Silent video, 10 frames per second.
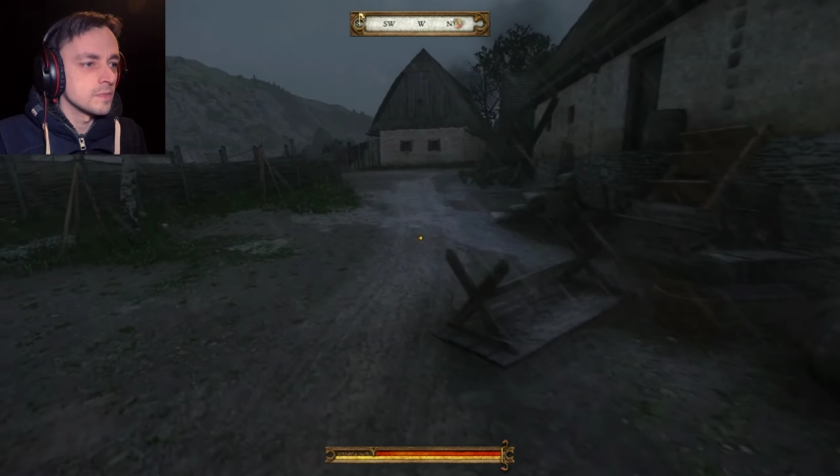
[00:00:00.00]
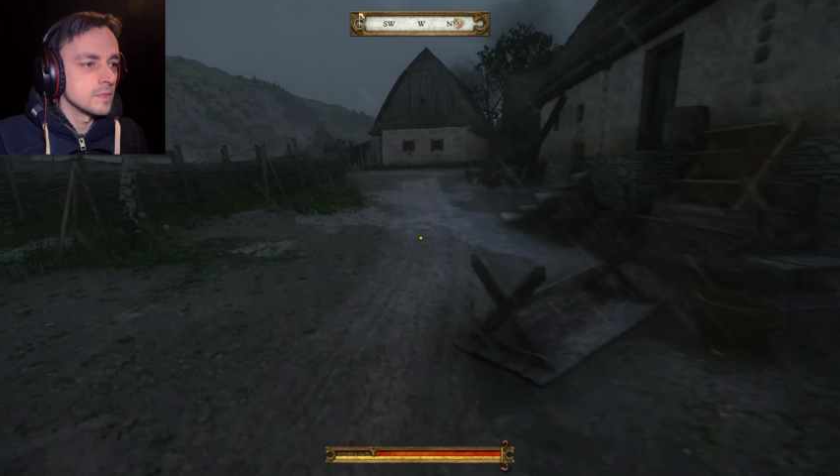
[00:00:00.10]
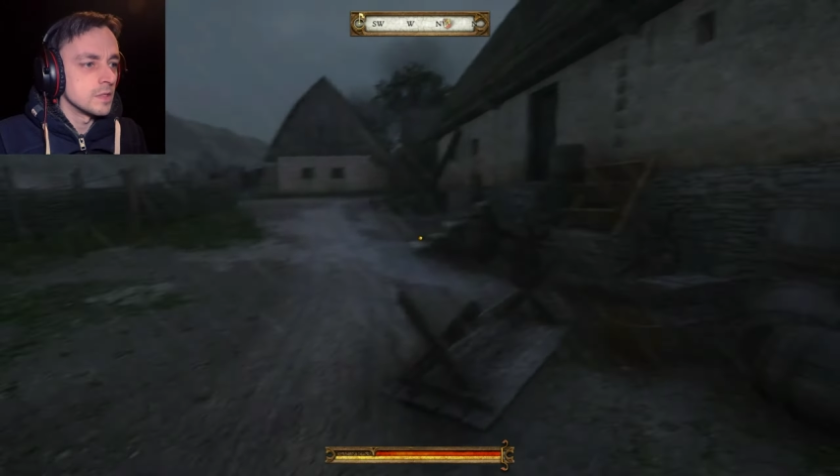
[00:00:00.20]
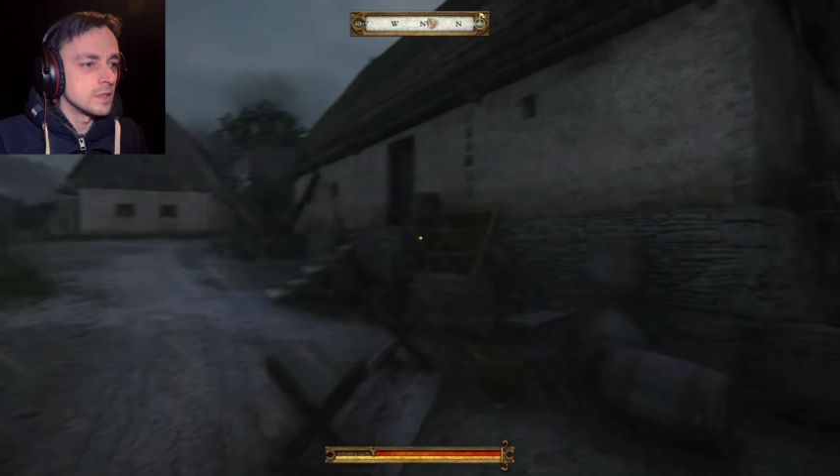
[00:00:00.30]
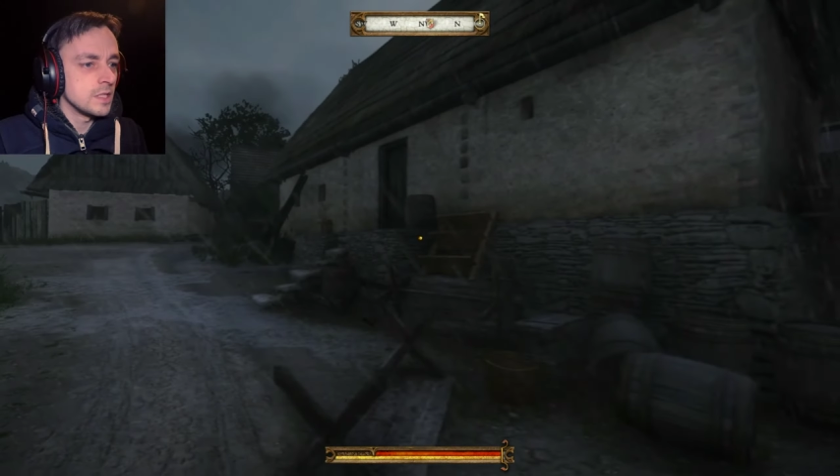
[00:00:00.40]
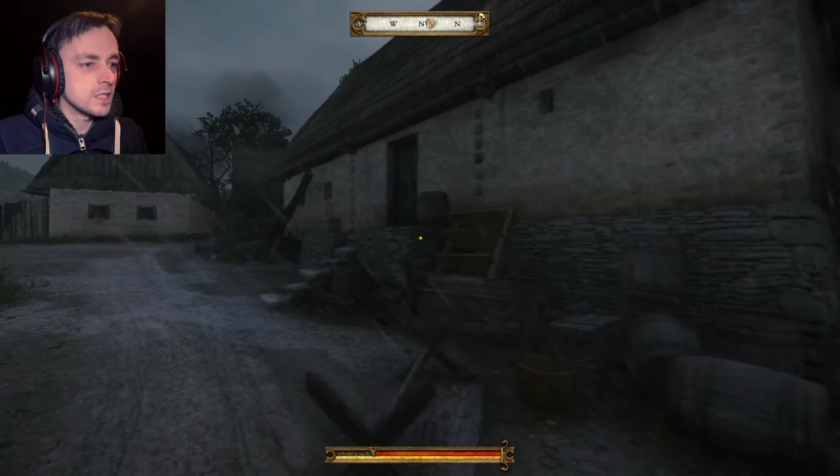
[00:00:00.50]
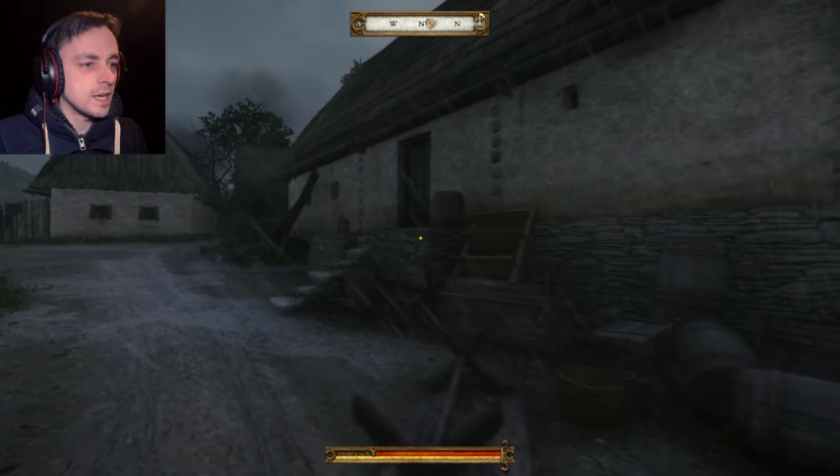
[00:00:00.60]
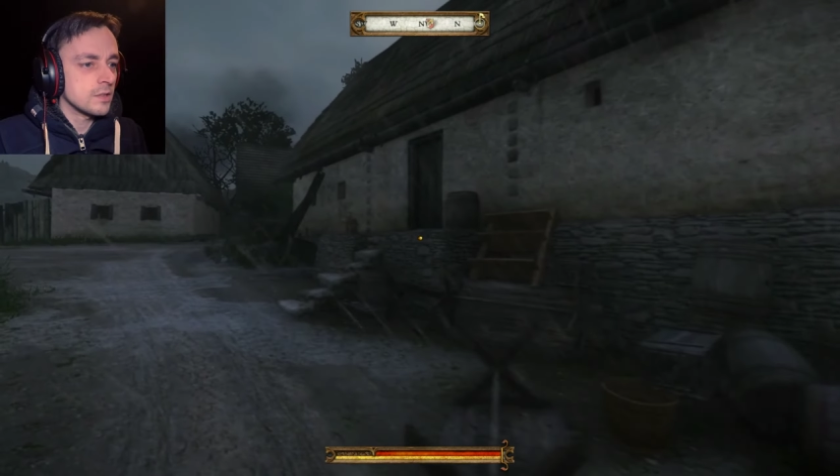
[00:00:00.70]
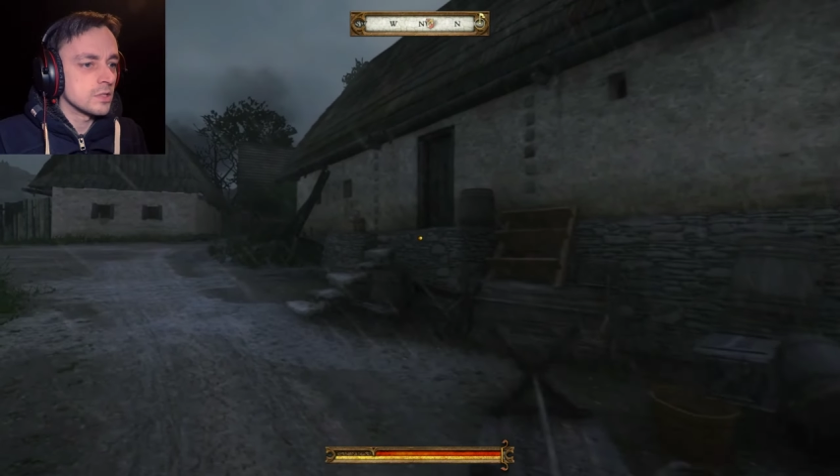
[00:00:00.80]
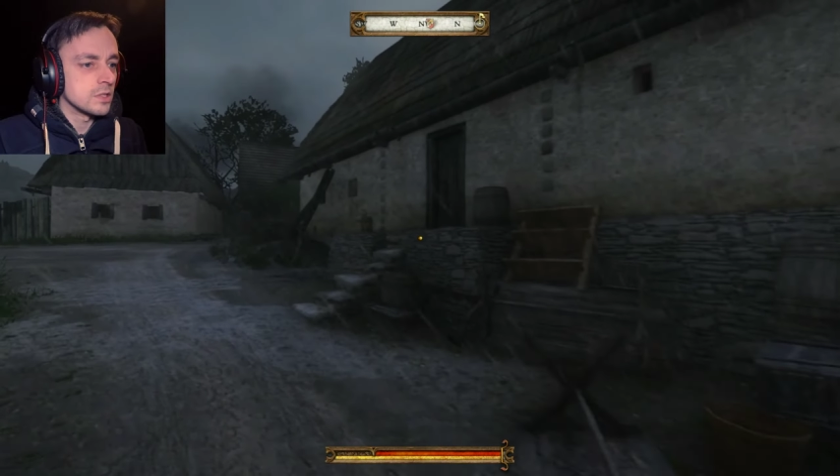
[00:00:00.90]
And these
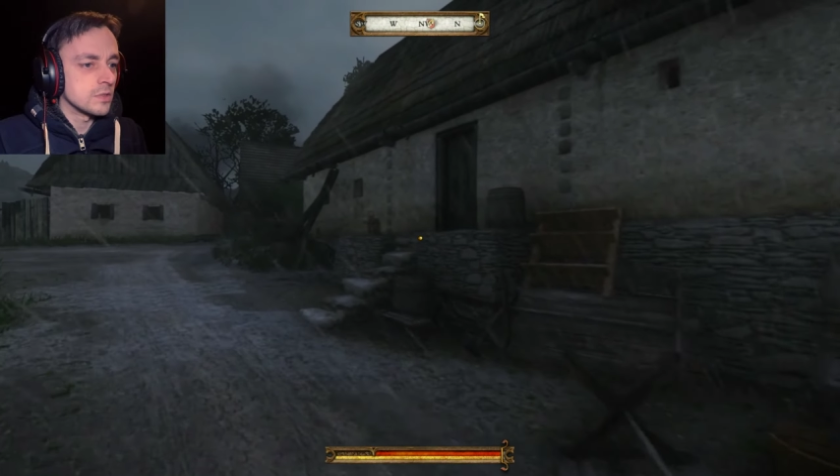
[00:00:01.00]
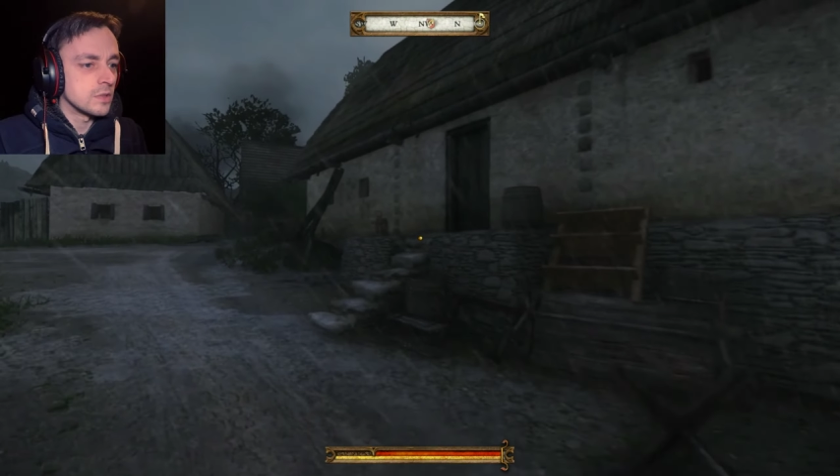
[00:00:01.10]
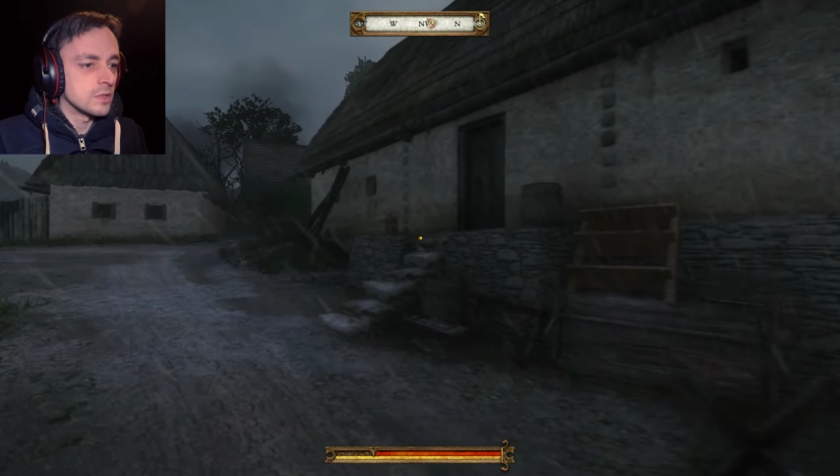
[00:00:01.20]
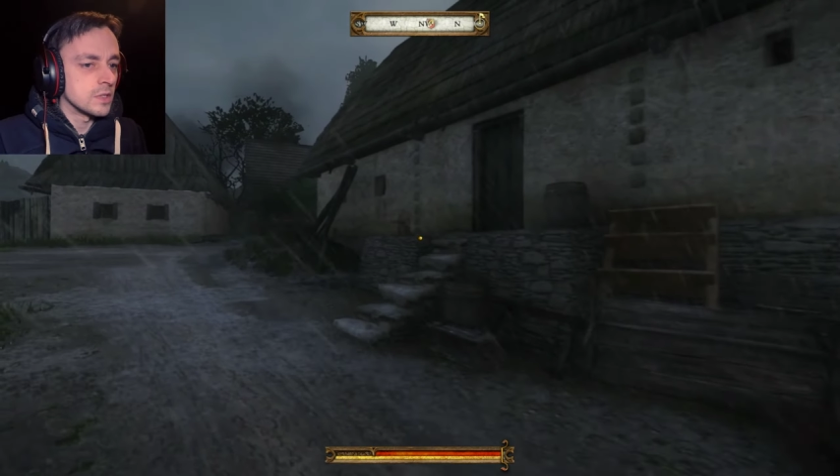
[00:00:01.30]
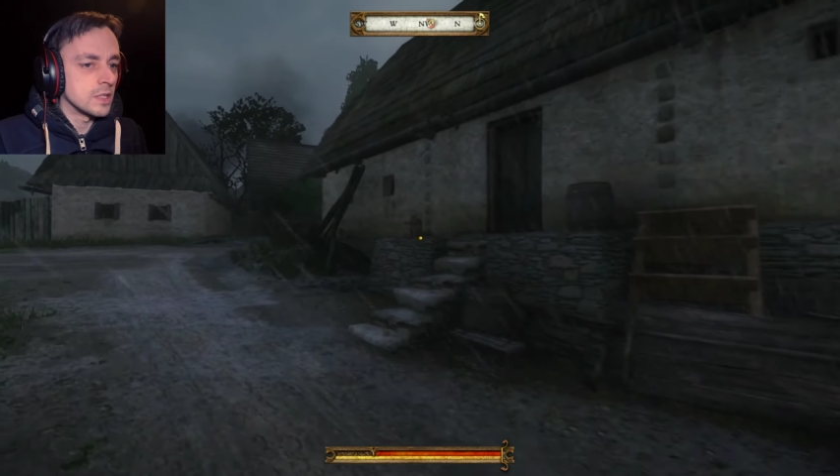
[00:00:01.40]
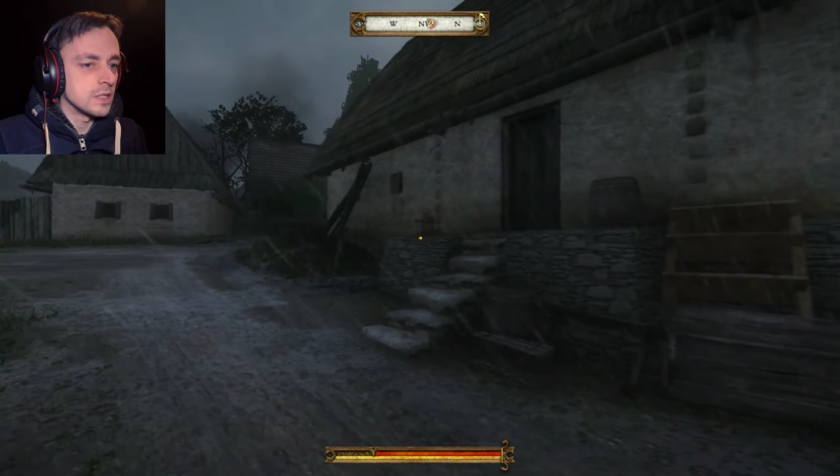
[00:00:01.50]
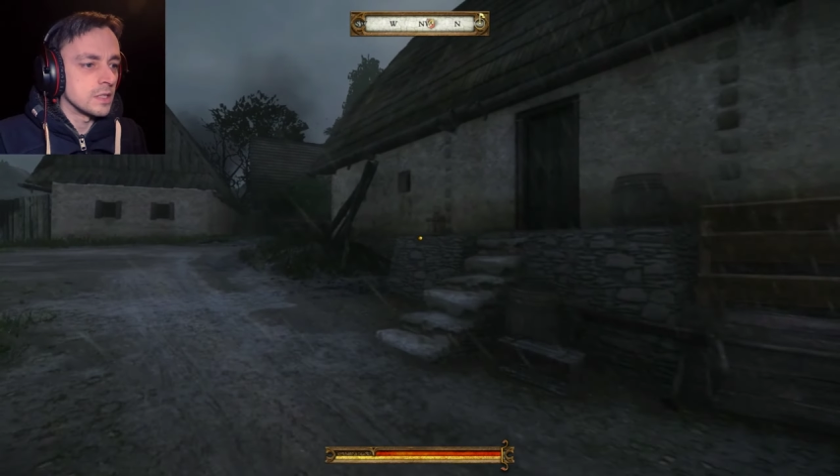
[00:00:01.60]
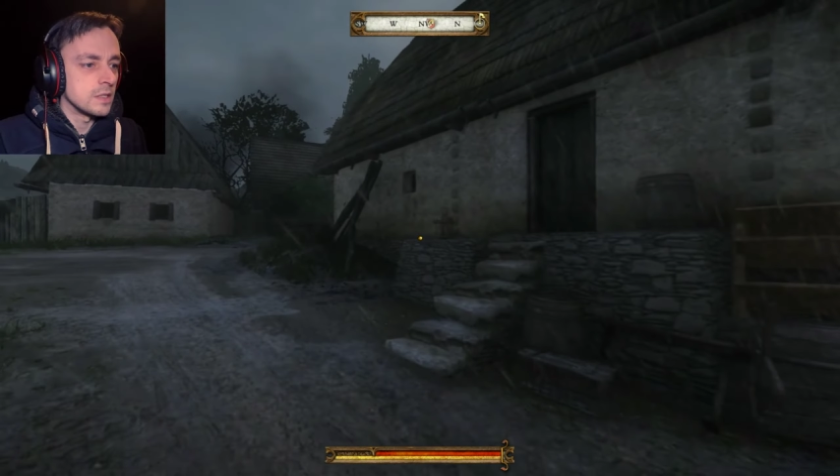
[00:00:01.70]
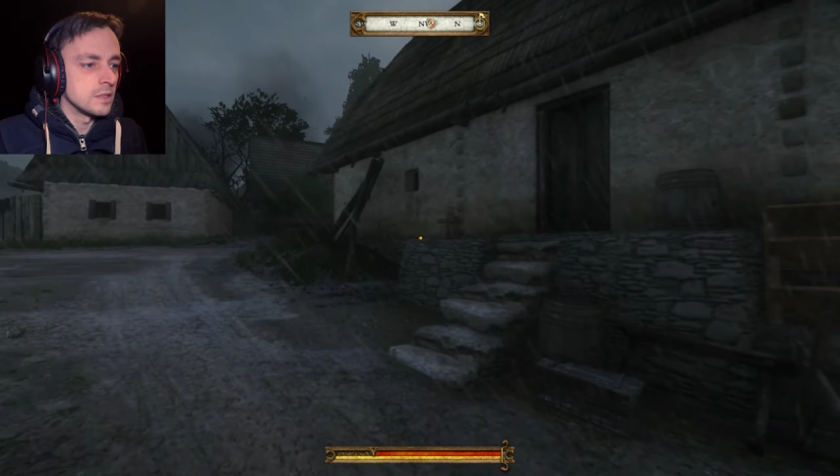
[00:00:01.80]
houses are okay,